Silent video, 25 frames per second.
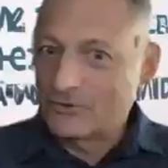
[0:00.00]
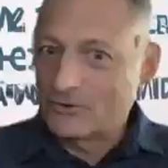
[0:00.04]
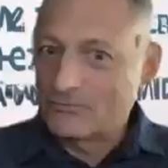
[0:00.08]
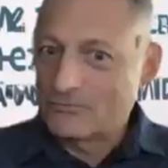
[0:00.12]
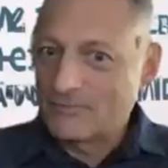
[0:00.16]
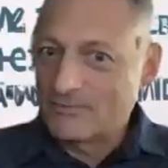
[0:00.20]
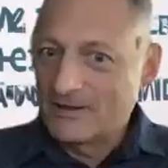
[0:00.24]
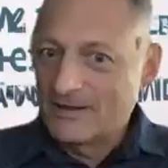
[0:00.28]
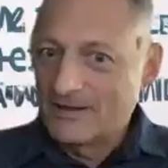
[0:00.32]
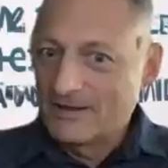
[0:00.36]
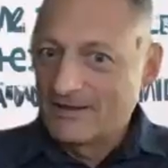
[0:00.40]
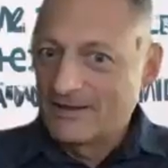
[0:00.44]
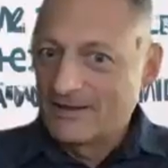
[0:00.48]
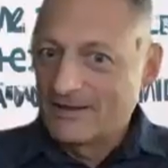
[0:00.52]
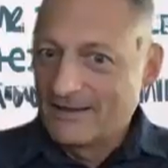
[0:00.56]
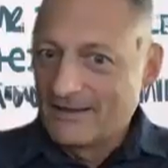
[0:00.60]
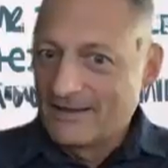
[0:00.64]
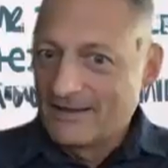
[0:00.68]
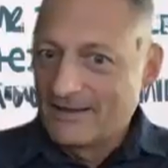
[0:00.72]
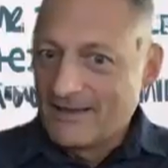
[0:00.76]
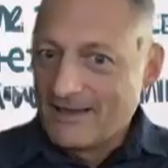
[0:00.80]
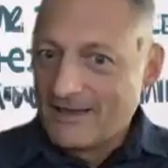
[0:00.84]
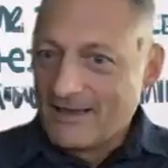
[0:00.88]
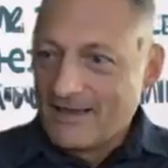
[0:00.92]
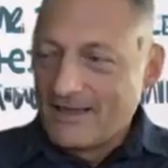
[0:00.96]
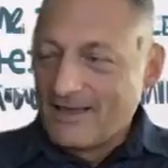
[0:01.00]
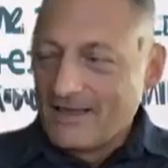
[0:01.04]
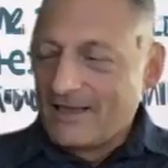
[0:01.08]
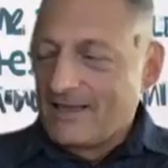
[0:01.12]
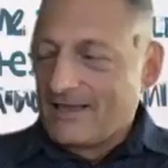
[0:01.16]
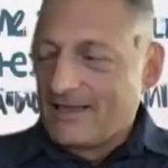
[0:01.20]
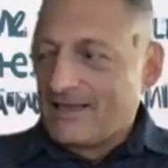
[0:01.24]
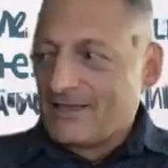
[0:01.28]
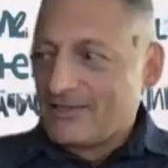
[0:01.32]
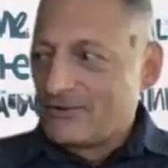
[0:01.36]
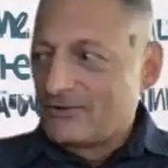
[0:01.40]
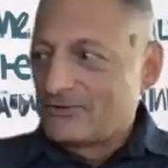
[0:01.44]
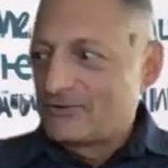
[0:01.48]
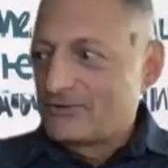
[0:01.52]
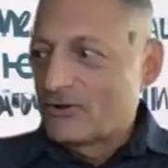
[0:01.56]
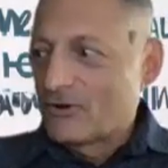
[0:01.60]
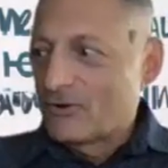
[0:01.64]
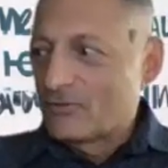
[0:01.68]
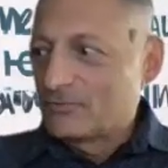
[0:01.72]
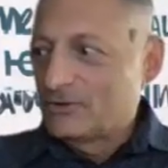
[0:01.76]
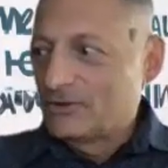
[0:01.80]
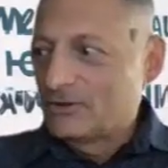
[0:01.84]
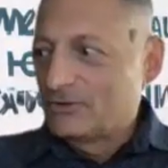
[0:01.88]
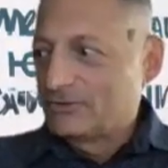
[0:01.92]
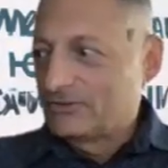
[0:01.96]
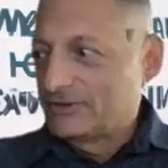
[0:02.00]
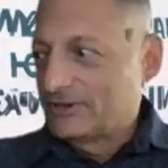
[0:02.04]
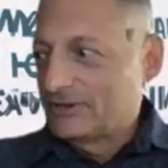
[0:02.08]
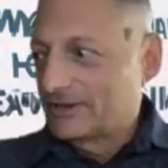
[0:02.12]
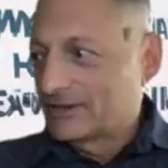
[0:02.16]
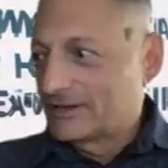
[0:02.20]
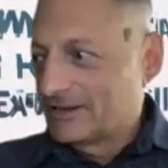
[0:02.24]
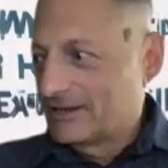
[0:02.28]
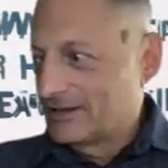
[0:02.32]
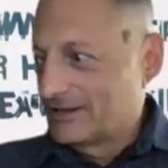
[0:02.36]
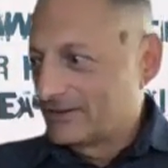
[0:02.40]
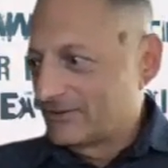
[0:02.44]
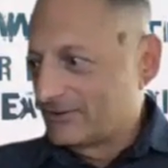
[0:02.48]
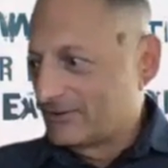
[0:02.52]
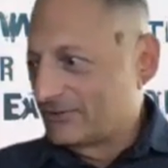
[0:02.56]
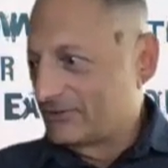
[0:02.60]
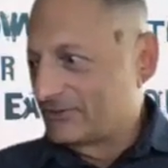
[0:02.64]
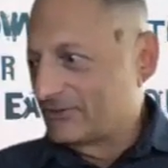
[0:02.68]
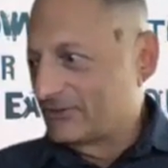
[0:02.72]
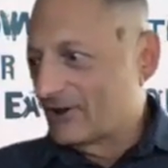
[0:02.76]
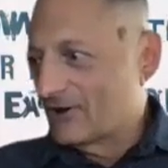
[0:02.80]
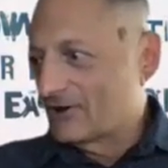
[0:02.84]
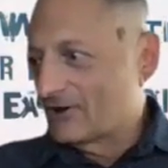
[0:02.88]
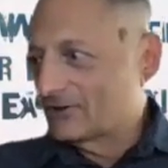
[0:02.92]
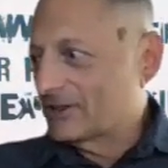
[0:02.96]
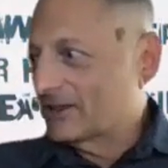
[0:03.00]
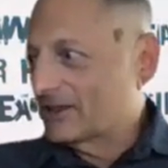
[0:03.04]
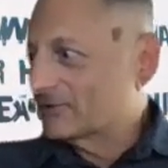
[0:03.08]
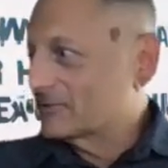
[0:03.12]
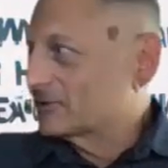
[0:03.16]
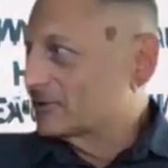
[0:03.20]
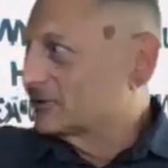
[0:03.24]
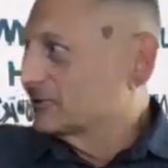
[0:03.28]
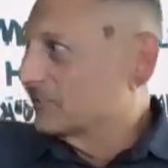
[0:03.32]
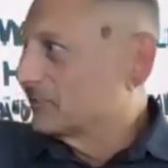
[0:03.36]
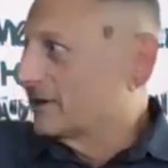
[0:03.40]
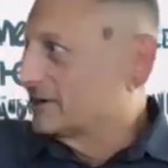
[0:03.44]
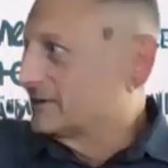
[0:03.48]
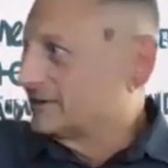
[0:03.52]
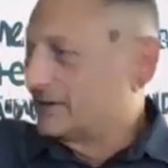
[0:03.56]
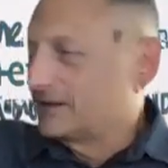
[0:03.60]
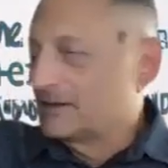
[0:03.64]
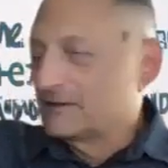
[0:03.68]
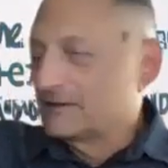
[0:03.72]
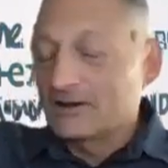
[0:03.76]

no there's no music. There's no like, where's my